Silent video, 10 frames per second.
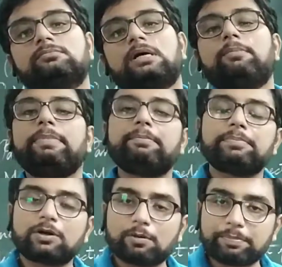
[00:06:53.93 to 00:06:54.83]
a
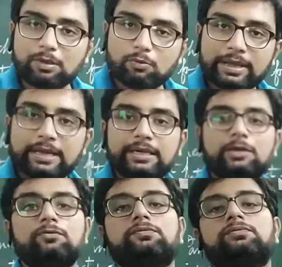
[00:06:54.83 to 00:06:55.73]
member of UN,
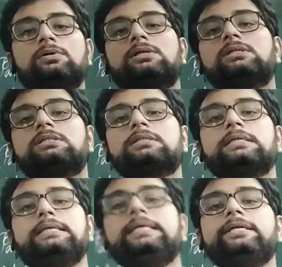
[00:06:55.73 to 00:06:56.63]
you
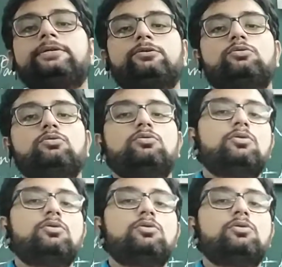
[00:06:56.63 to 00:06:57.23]
first need to